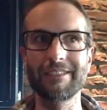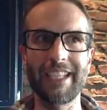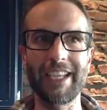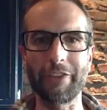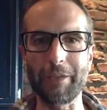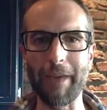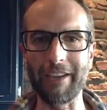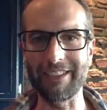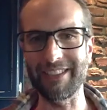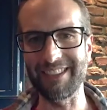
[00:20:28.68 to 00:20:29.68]
healthy
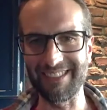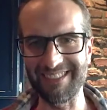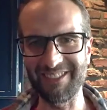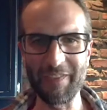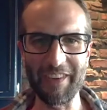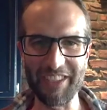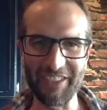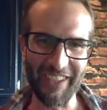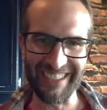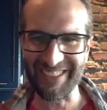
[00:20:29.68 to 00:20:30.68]
balance and remembering
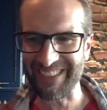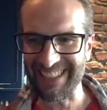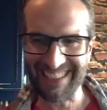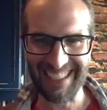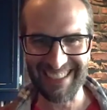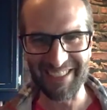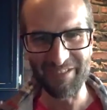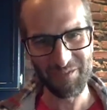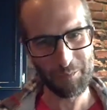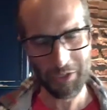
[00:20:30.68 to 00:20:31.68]
why you're doing this, not to
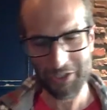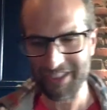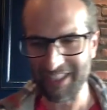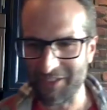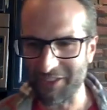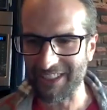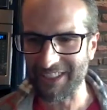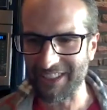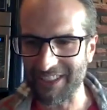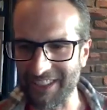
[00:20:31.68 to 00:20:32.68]
push yourself to
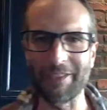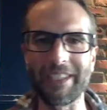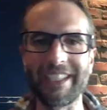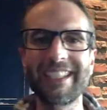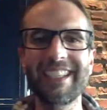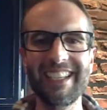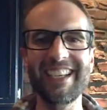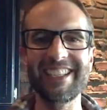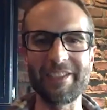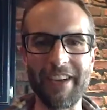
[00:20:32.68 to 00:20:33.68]
exhaustion, but
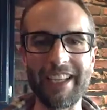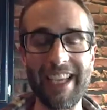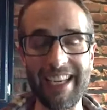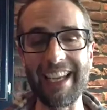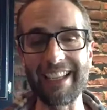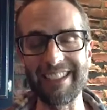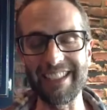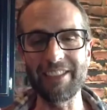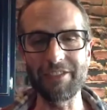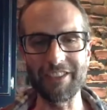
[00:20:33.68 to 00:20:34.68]
to find that edge that
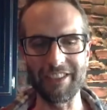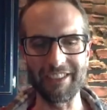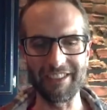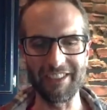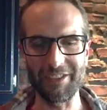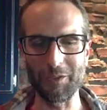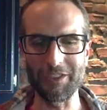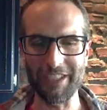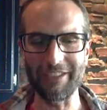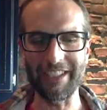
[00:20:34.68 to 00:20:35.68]
gives you the the tools
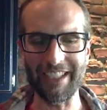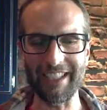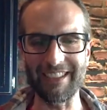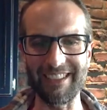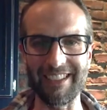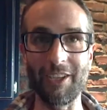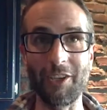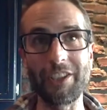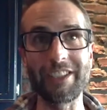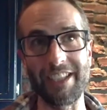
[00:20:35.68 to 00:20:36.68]
that you can get
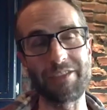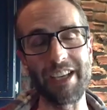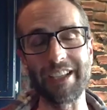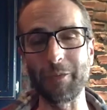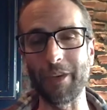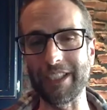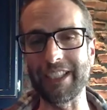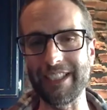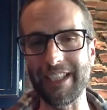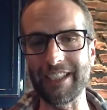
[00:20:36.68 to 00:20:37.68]
all the stuff done you want to
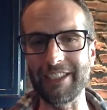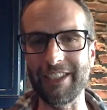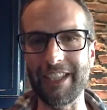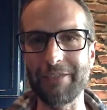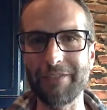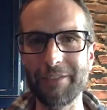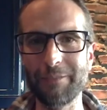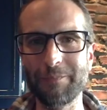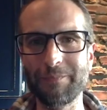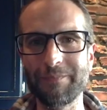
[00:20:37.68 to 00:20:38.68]
get done in your
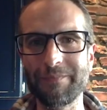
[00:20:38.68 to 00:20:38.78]
life.